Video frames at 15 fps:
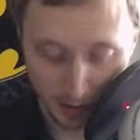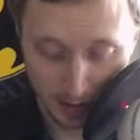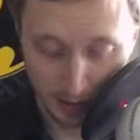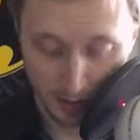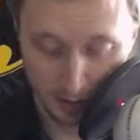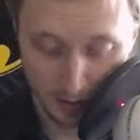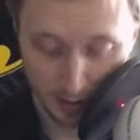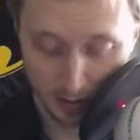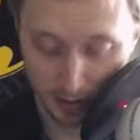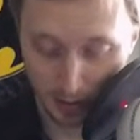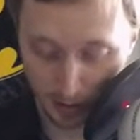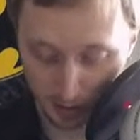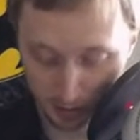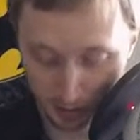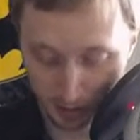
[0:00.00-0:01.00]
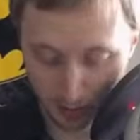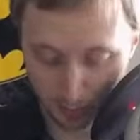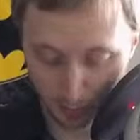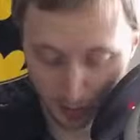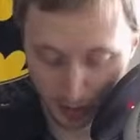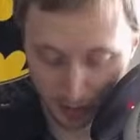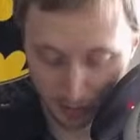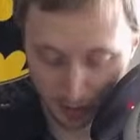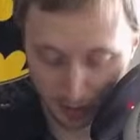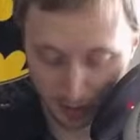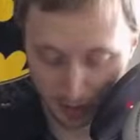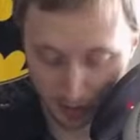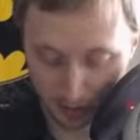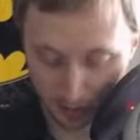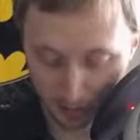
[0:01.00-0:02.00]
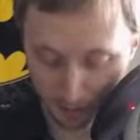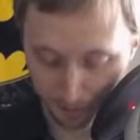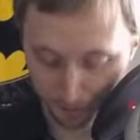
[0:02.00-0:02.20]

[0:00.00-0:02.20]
And you can sit here and you can play with this,